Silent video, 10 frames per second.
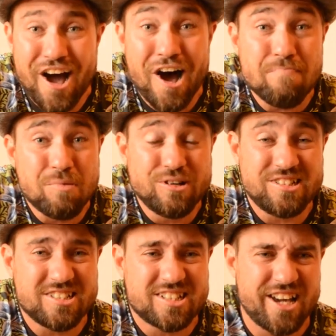cardboard
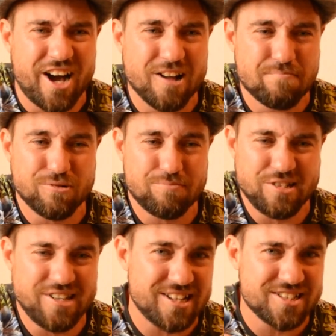is just cardboard,
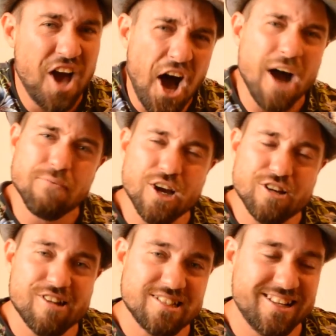but yes, I'm
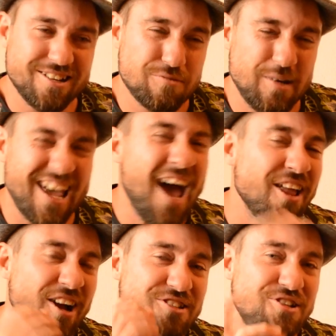digressing a little bit, and
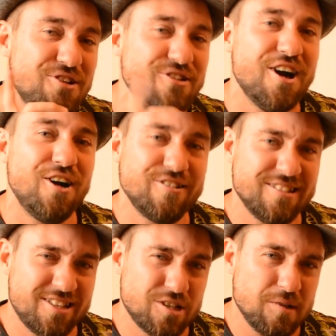I do know
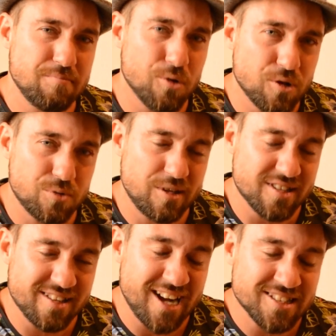there's a little bit more to it
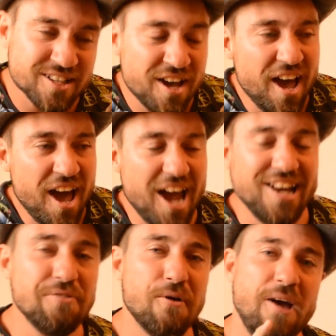than that.
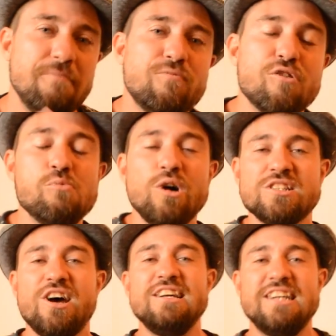Anyway, from
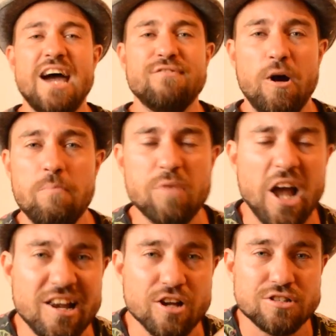what I gather,
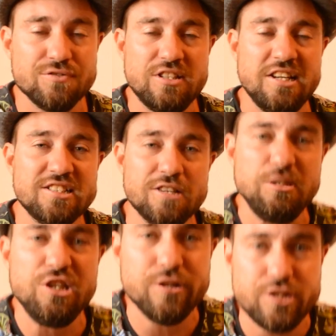a lot of these um,
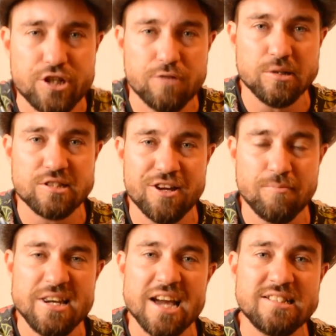YouTubers'
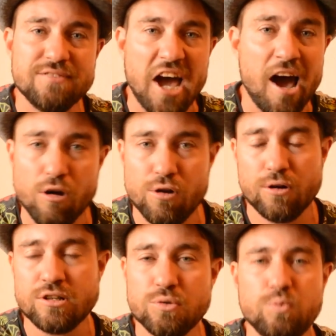um, negative
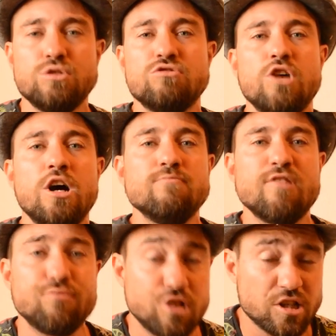outlook towards um,
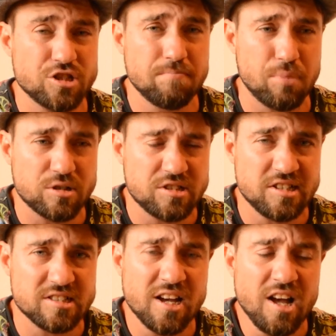reproduction boxes